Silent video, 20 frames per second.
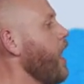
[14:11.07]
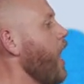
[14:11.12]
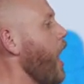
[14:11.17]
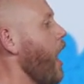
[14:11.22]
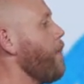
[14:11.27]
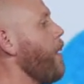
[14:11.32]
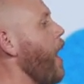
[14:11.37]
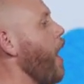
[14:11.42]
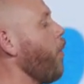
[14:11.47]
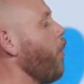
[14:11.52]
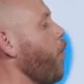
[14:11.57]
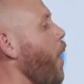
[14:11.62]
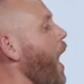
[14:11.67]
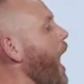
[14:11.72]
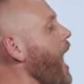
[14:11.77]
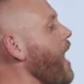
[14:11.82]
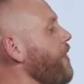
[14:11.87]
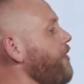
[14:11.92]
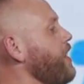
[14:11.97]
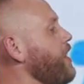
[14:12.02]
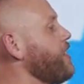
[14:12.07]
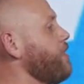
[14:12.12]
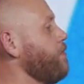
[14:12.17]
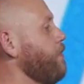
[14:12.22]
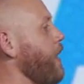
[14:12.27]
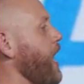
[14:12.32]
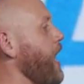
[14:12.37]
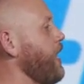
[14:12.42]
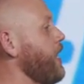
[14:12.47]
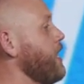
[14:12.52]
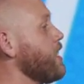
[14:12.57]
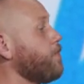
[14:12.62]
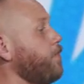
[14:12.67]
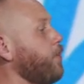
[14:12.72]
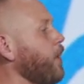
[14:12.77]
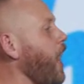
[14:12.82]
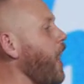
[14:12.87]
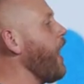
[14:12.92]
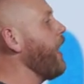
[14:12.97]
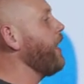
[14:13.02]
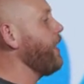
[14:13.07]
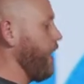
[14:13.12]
about why this man is blind.